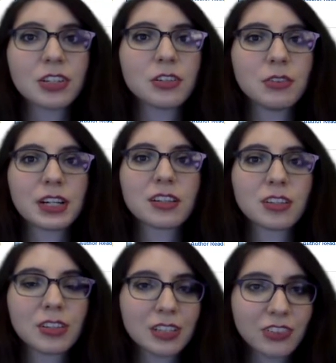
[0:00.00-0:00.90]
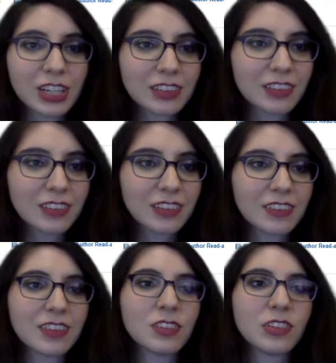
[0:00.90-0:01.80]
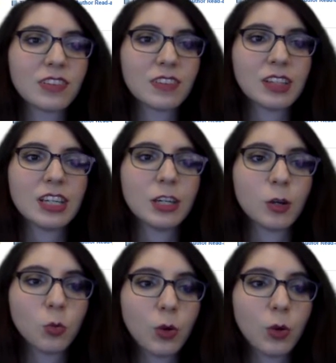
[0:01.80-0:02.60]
you could regularly check this list and just see